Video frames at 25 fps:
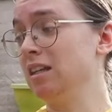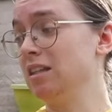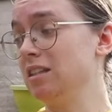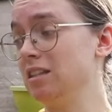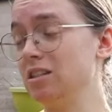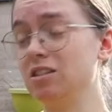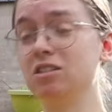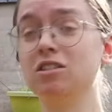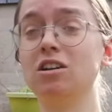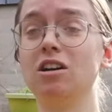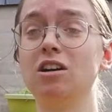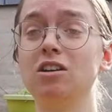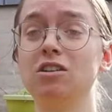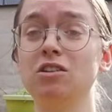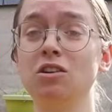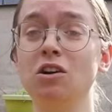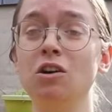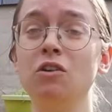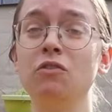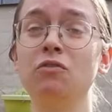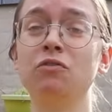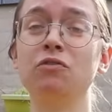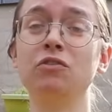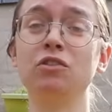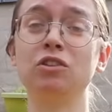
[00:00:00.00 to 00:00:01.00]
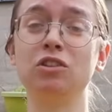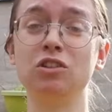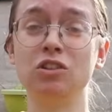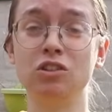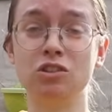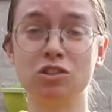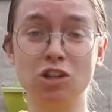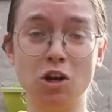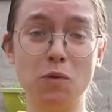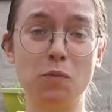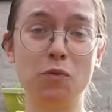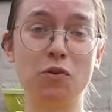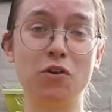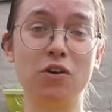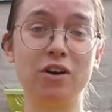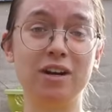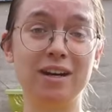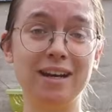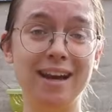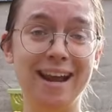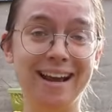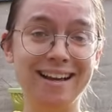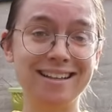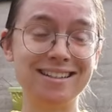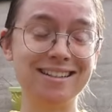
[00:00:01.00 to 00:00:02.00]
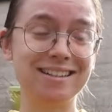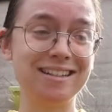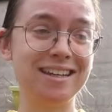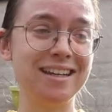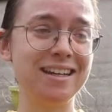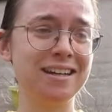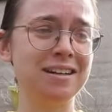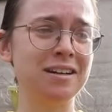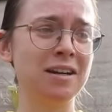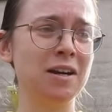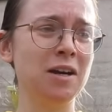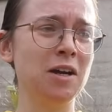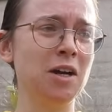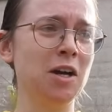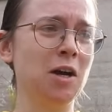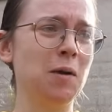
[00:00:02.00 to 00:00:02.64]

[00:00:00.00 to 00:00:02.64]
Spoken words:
the start of the summer next year,